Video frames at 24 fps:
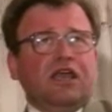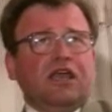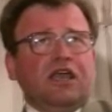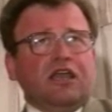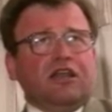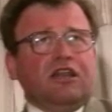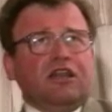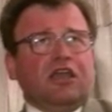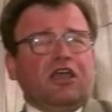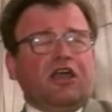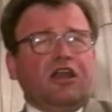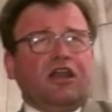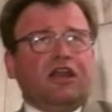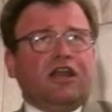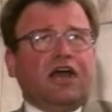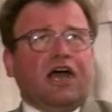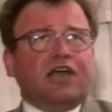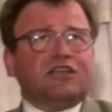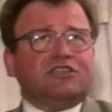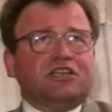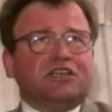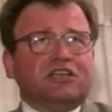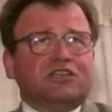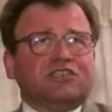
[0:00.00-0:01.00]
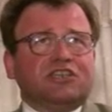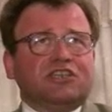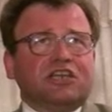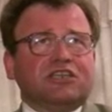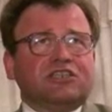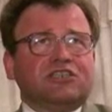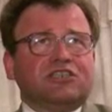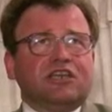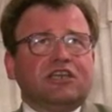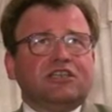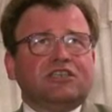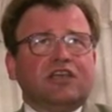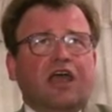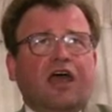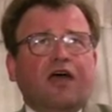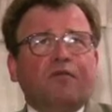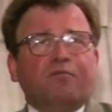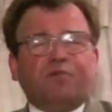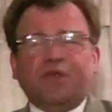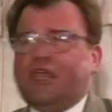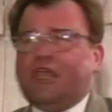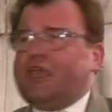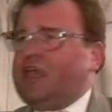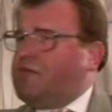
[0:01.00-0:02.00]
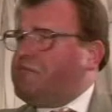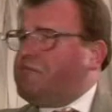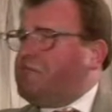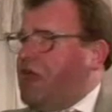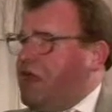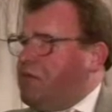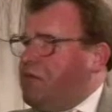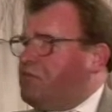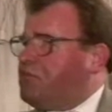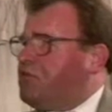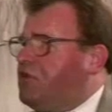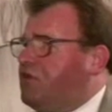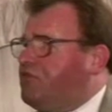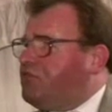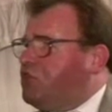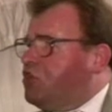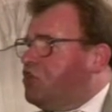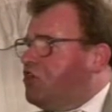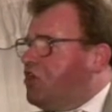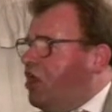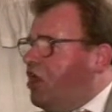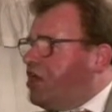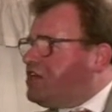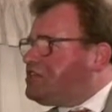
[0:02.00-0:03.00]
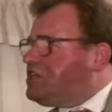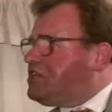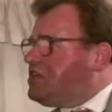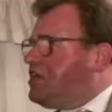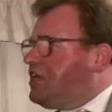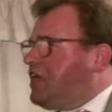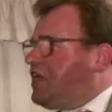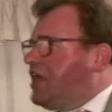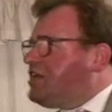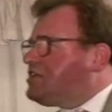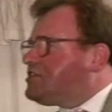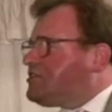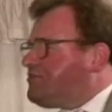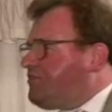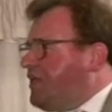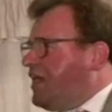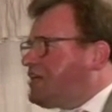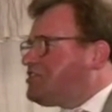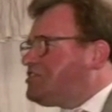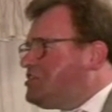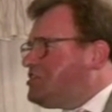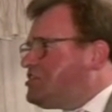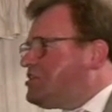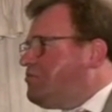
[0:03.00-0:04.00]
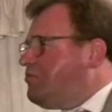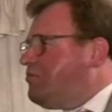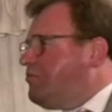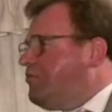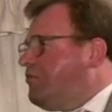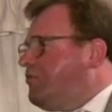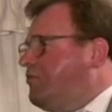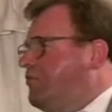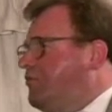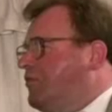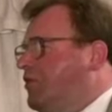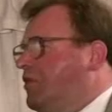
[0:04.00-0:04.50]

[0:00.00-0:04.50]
in the early 1960s, being a member of United Against Fascism?